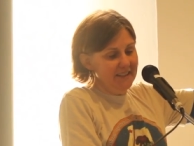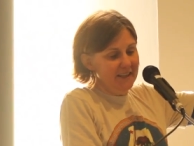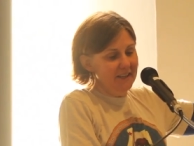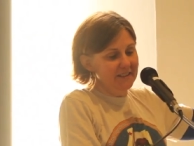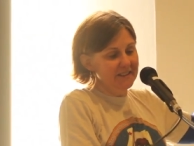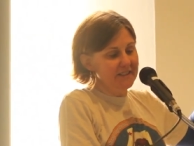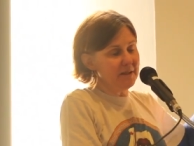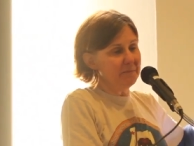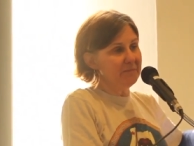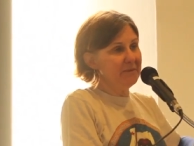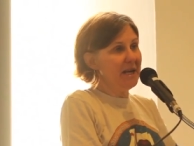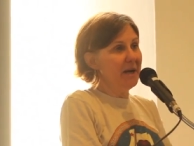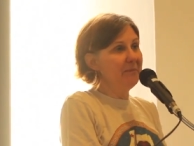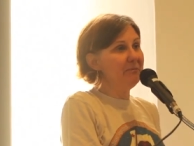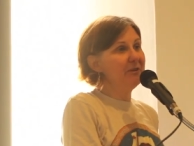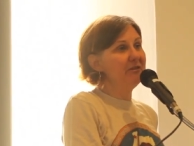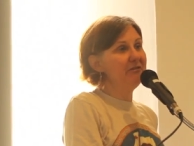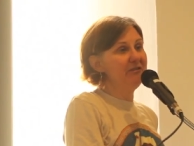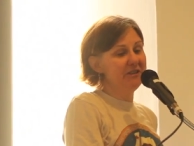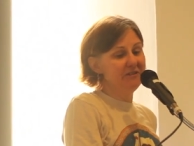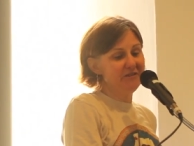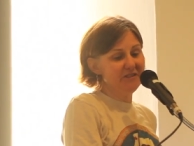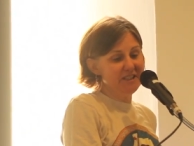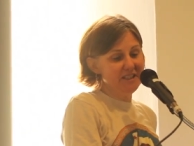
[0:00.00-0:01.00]
on September
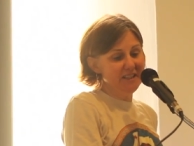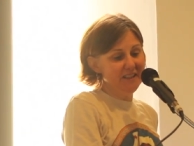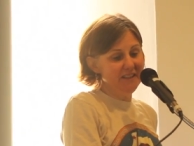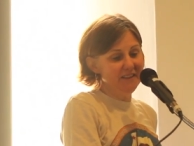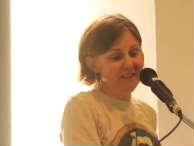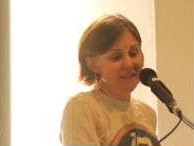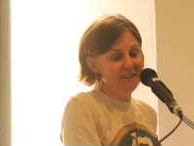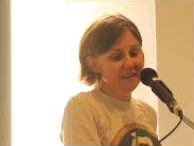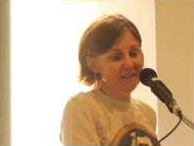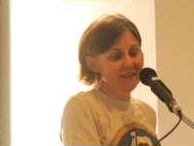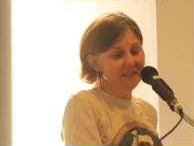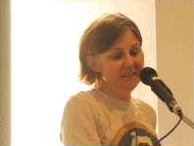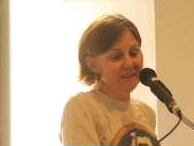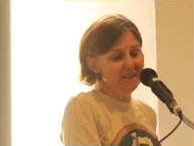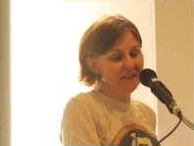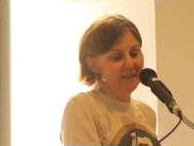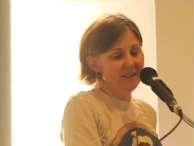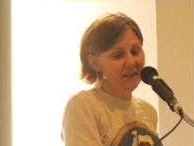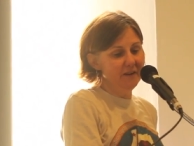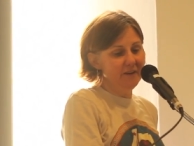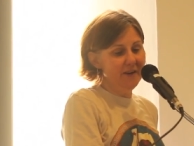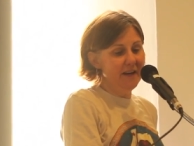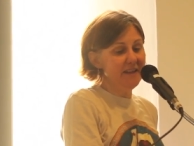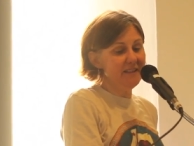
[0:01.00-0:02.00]
18th,
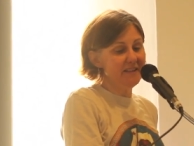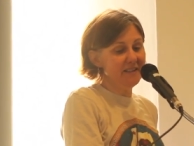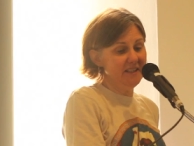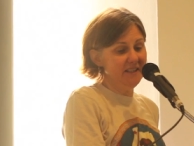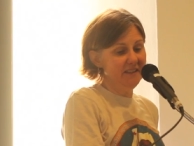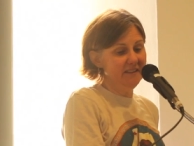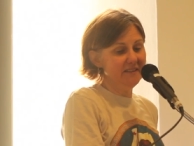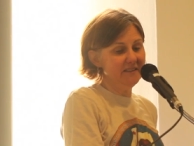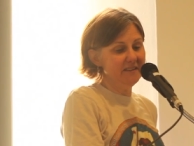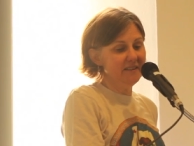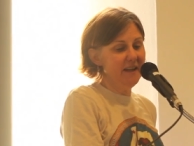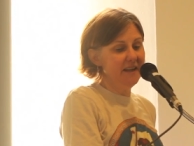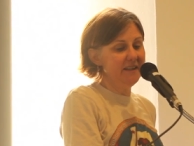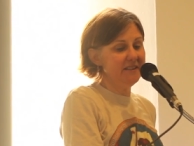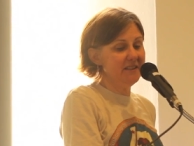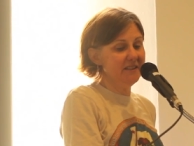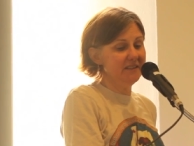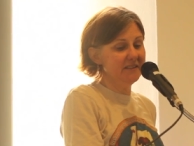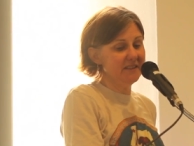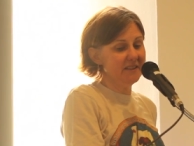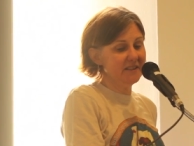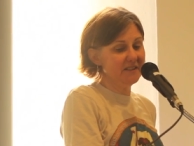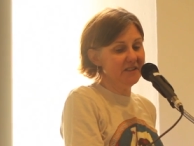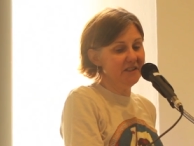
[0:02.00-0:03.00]

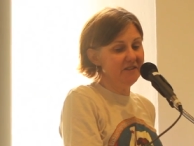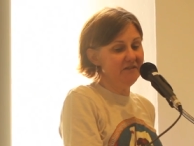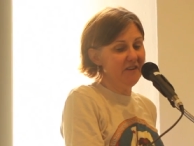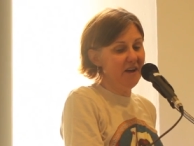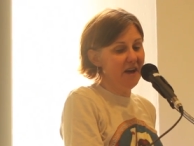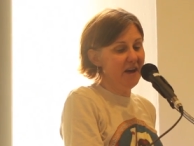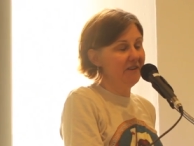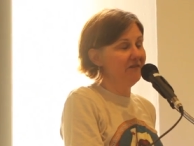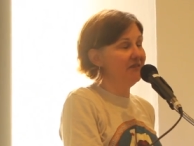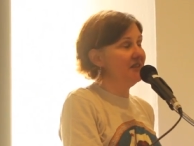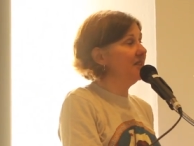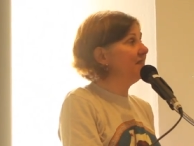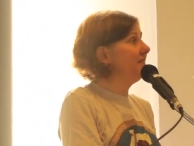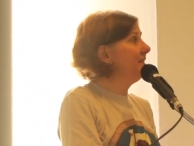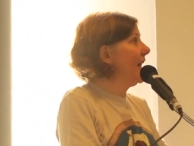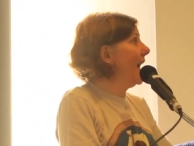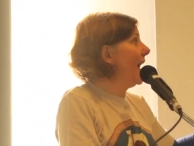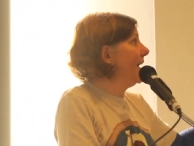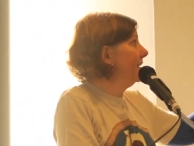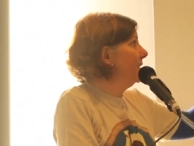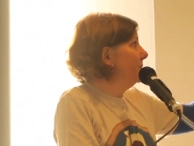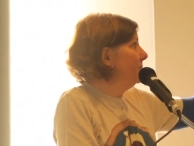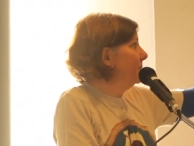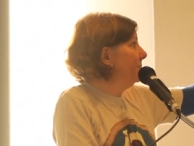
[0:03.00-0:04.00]
1865, this
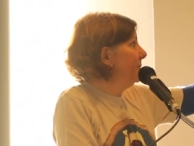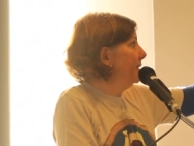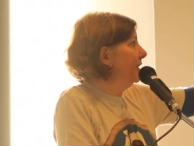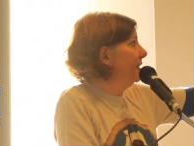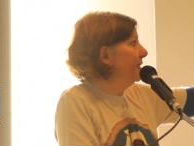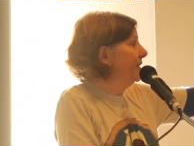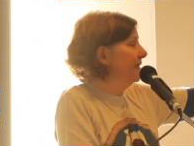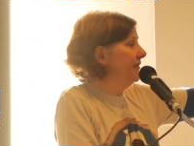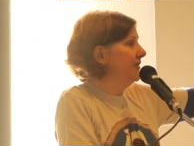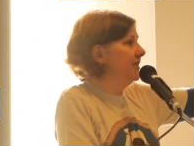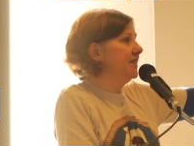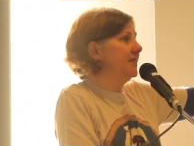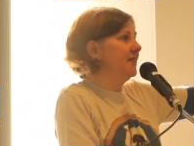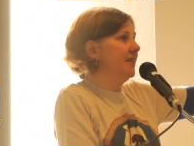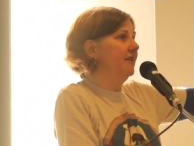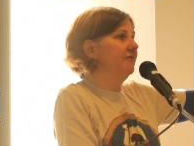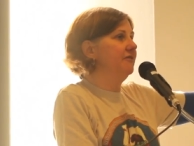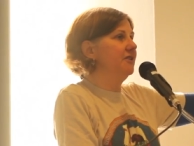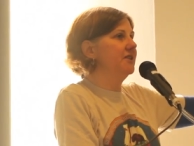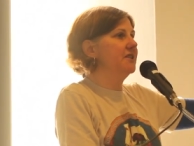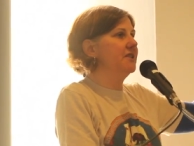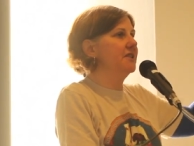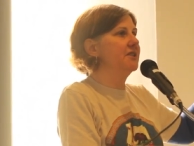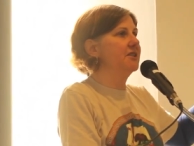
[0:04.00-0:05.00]
item appeared in the San
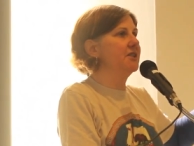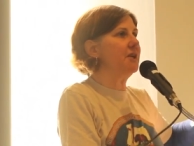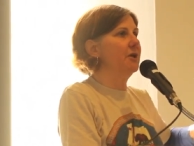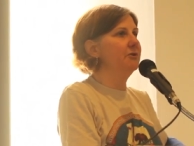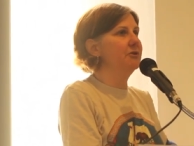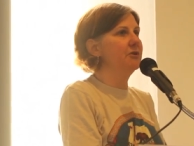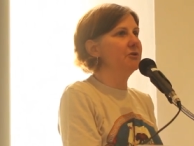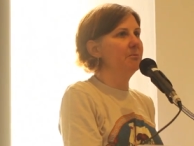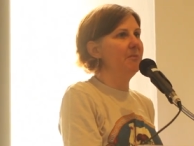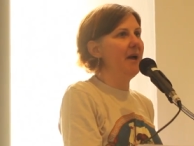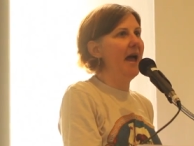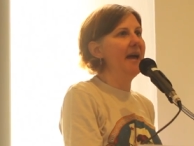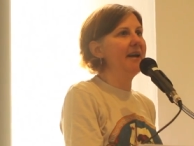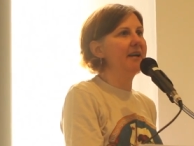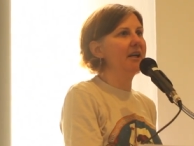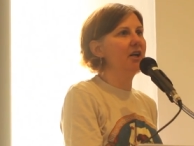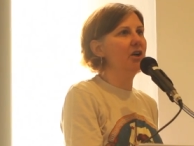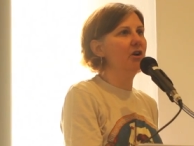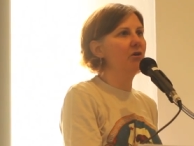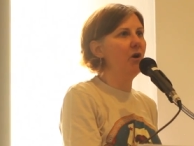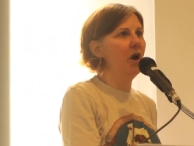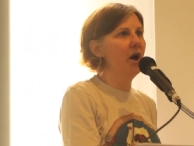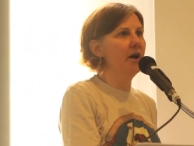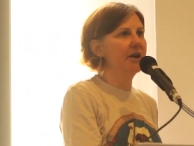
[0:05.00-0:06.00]
Francisco Dramatic
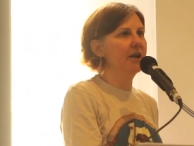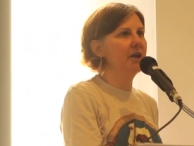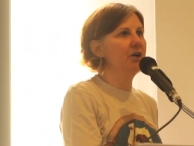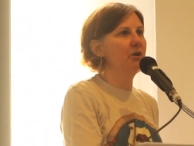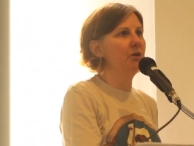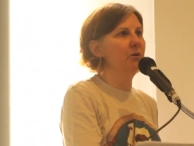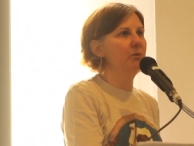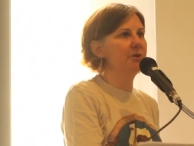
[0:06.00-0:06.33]
Chronicle,